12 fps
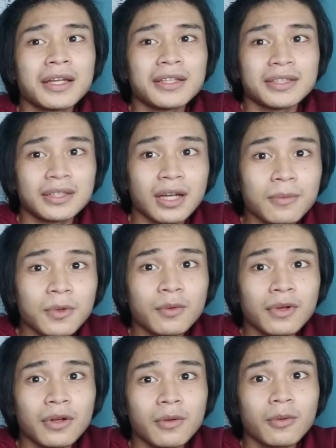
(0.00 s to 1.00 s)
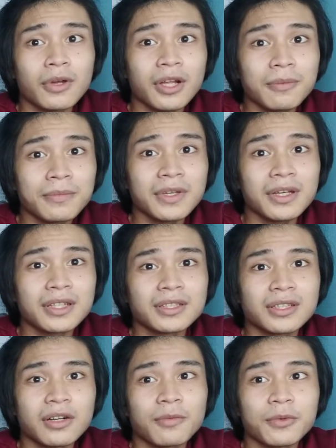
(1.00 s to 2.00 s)
This topic will help me as
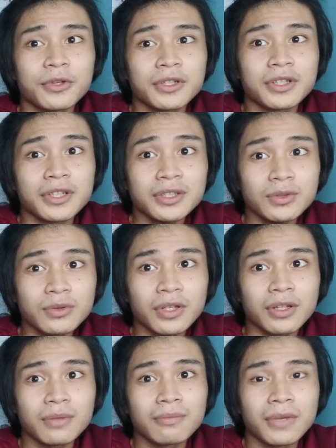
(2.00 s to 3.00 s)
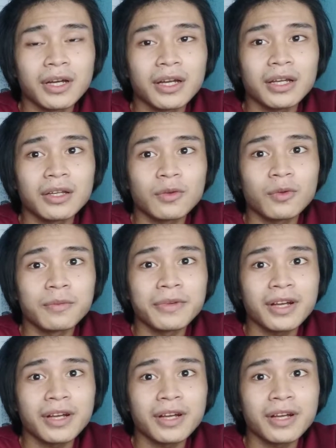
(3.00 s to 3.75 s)
a computer engineering student by it will